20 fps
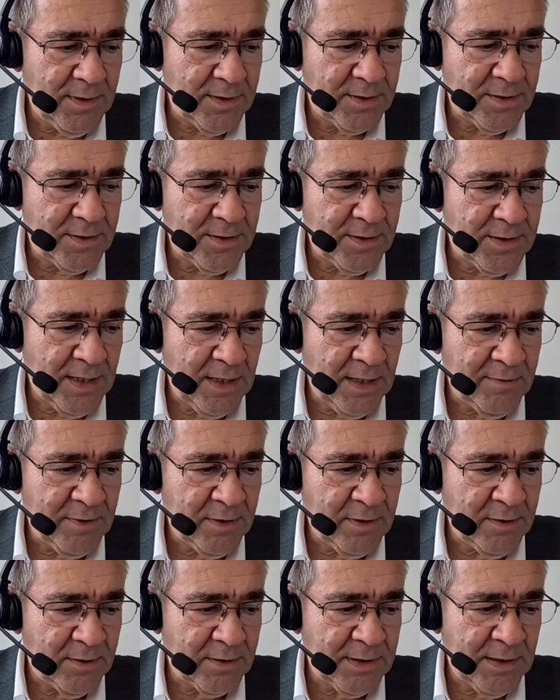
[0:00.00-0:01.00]
Let's just
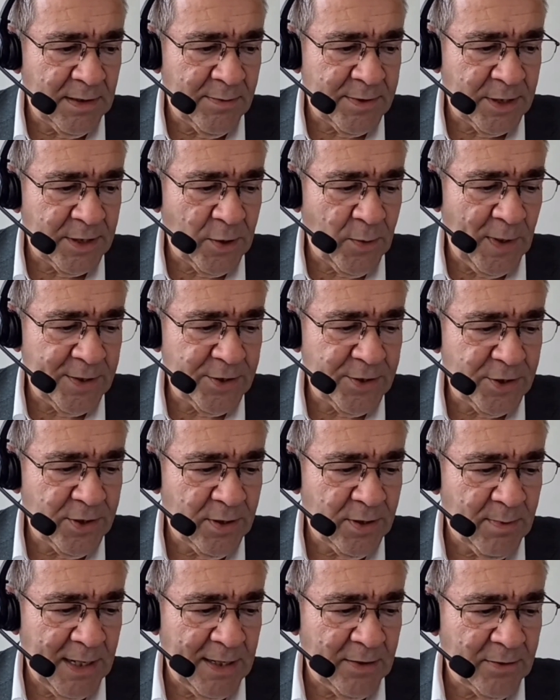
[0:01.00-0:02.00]
have a look. There was a
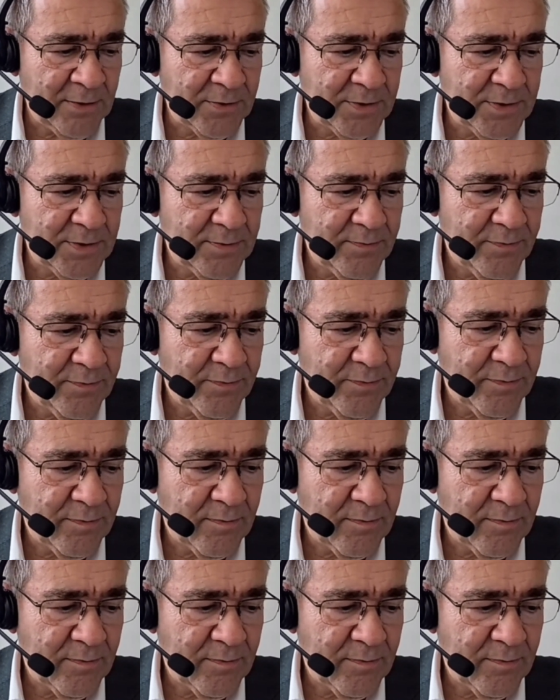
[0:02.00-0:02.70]
question about